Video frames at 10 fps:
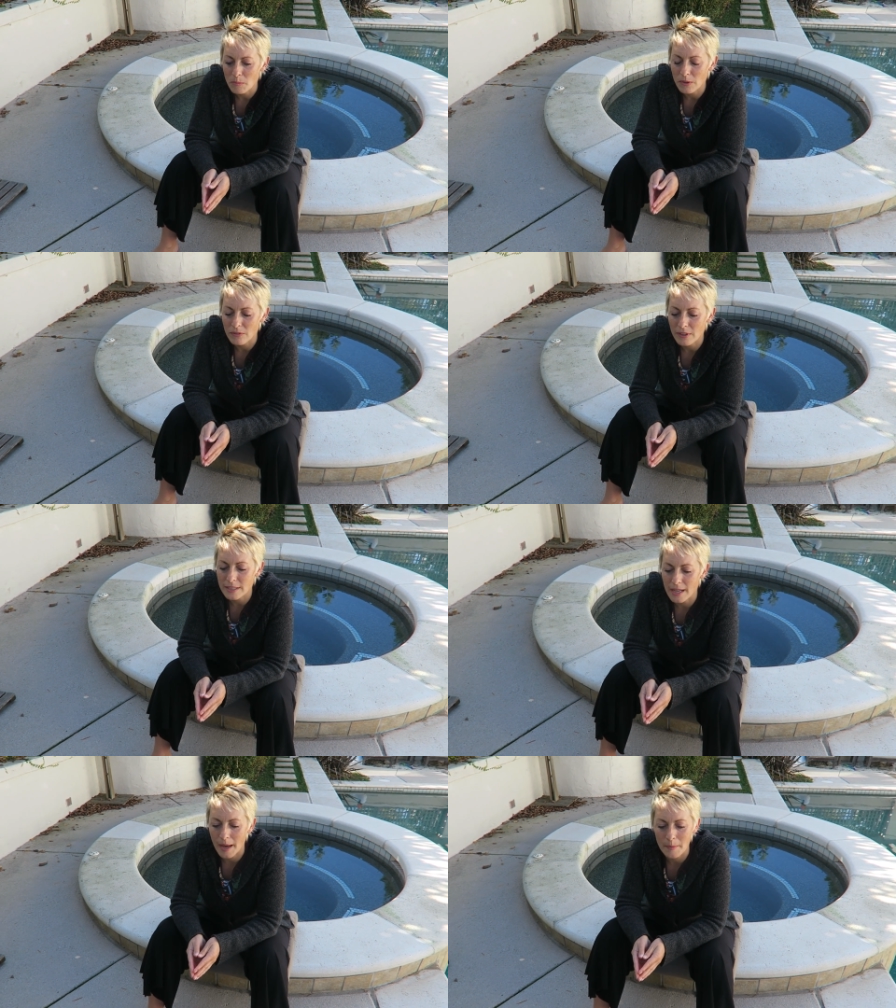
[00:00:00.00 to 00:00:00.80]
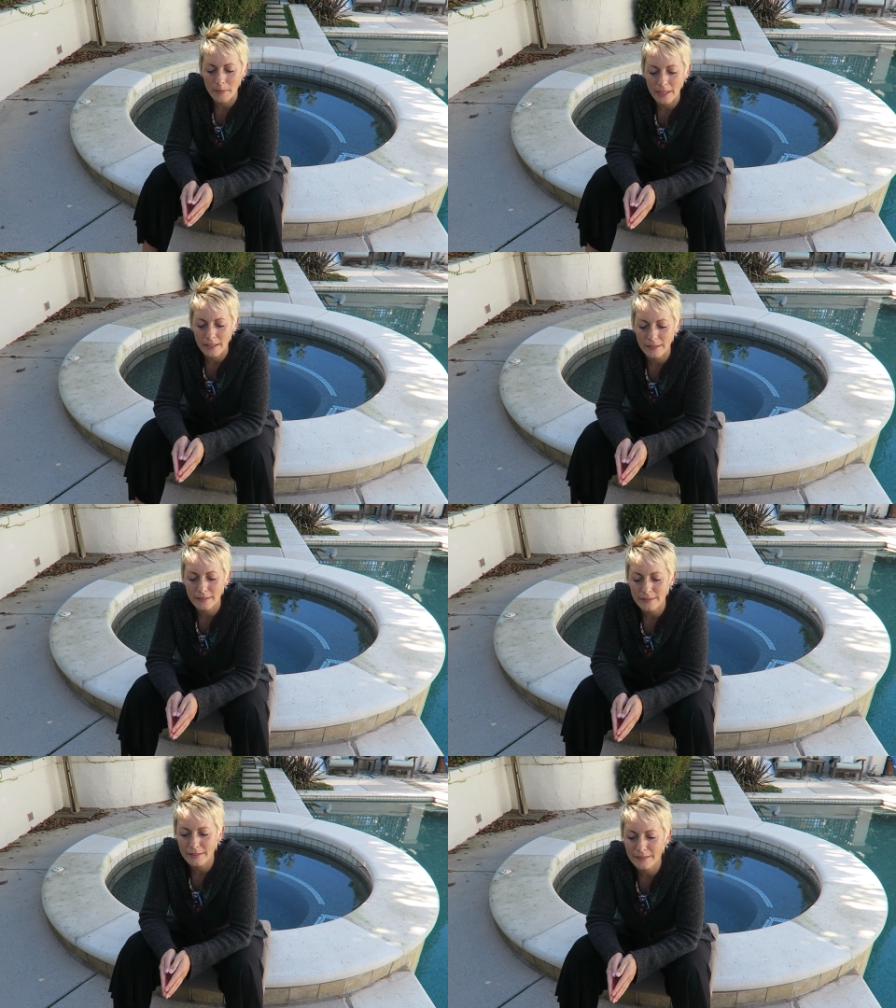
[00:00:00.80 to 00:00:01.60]
Perfect
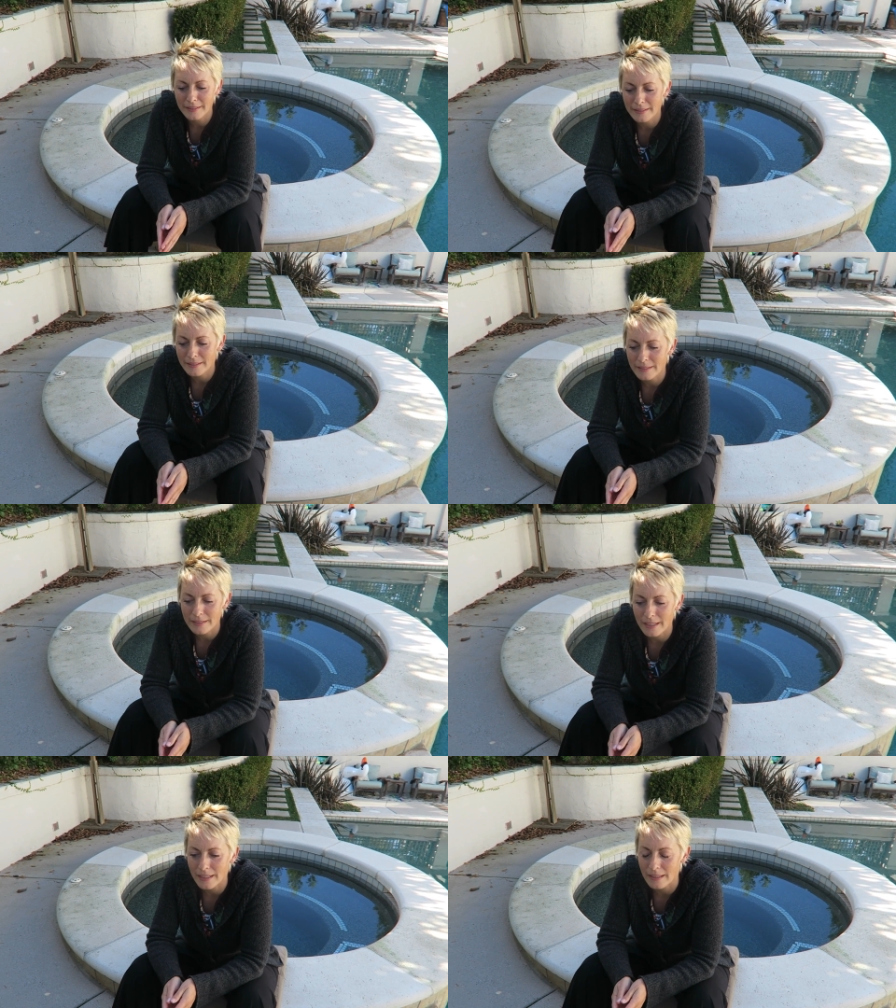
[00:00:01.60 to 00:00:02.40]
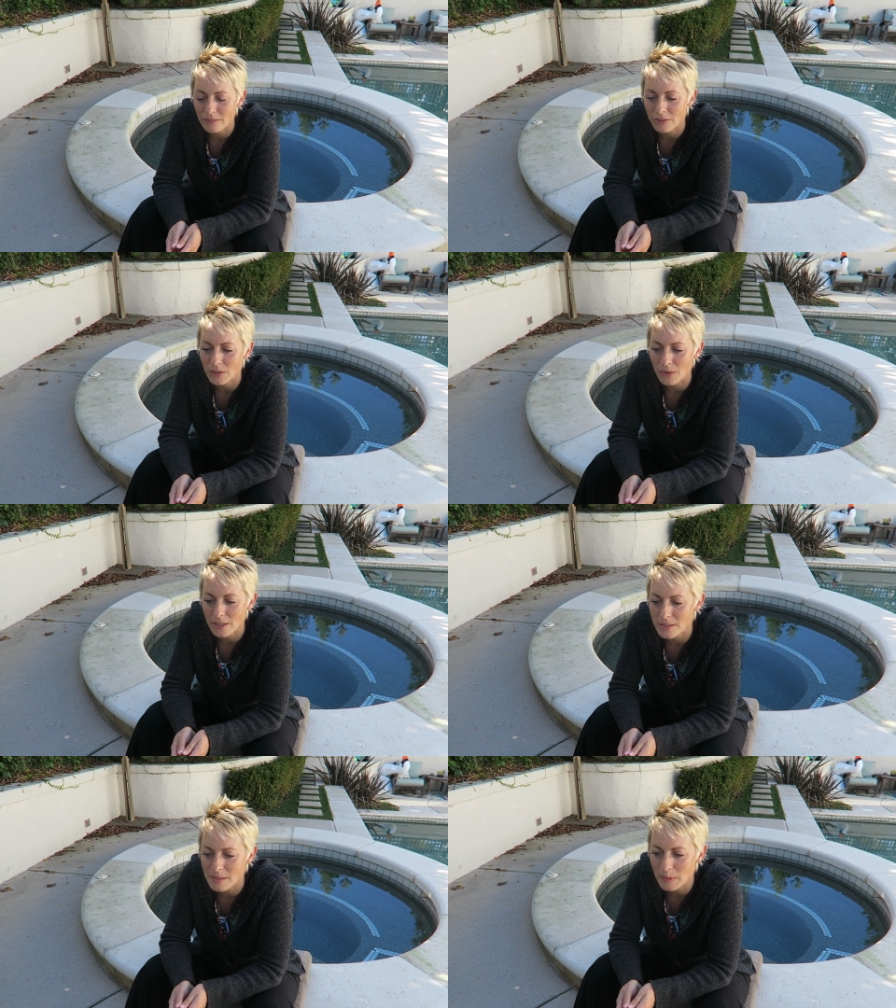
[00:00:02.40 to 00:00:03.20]
happiness. God, I love your
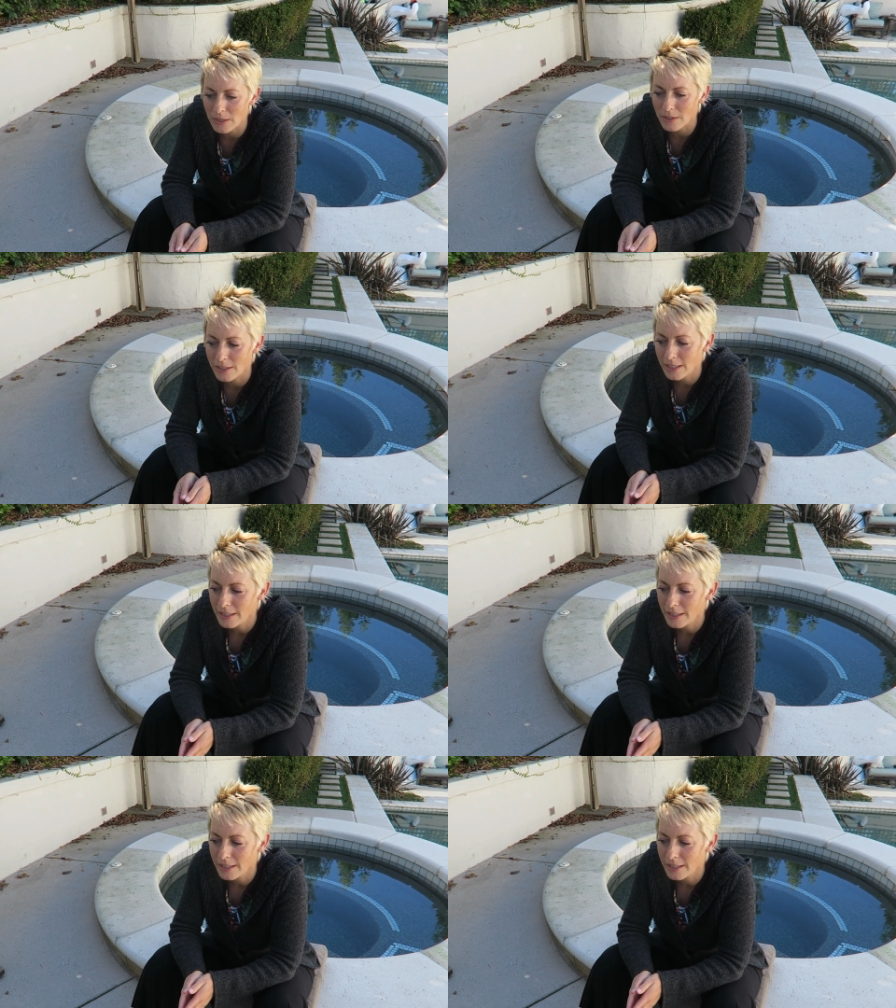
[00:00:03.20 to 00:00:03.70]
questions, Peter.